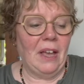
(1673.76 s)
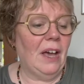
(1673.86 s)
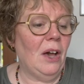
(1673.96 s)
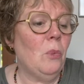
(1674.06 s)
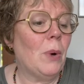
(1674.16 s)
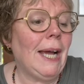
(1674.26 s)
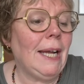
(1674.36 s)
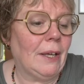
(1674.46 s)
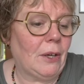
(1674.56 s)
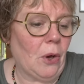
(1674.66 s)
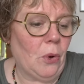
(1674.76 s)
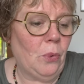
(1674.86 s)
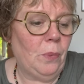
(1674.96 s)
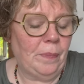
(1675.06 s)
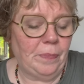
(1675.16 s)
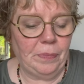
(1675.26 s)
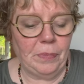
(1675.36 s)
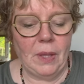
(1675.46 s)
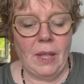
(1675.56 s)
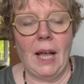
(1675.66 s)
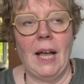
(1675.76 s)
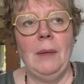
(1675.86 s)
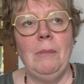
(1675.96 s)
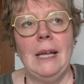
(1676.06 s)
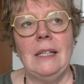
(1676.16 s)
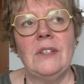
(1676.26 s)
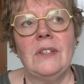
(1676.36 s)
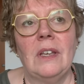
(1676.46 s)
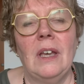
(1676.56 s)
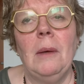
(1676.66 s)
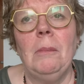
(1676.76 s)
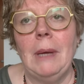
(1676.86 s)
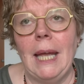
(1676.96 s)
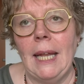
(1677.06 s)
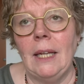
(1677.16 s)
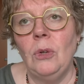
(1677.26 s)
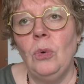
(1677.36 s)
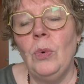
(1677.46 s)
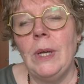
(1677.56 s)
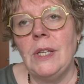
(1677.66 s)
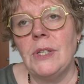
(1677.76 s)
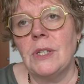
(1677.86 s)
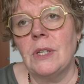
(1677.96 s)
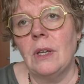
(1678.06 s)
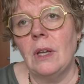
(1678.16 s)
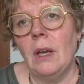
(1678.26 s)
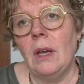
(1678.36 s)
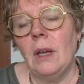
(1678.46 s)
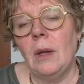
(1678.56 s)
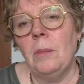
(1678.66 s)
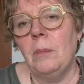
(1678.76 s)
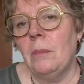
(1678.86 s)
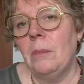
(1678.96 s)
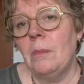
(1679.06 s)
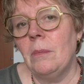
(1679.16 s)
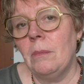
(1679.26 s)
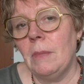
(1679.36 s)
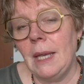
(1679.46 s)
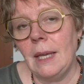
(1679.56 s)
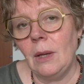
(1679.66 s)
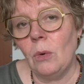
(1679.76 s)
A while ago, I met a man who is making